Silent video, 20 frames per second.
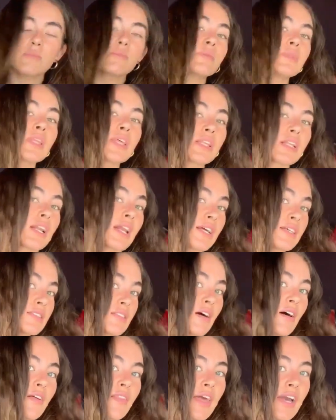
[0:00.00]
Then it has
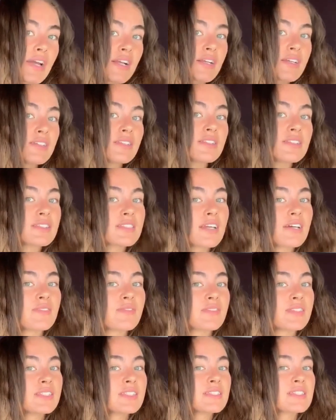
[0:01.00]
all that good
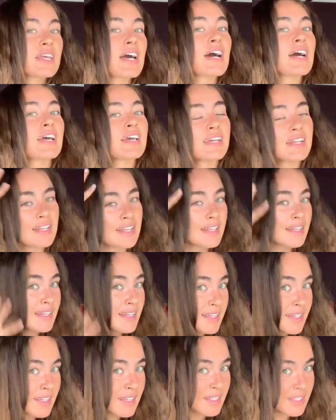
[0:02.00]
stuff inside
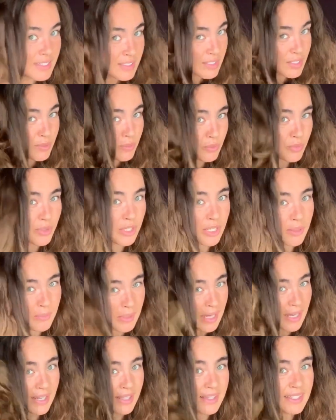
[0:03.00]
to bring
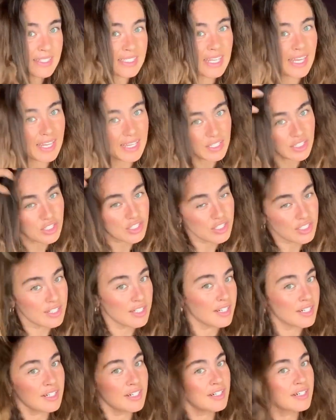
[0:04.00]
back the
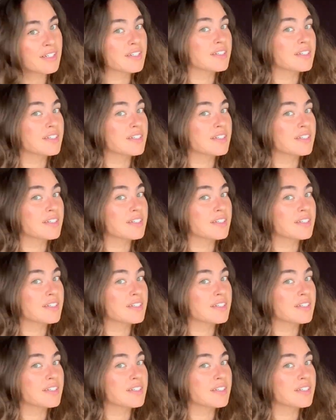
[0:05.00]
texture.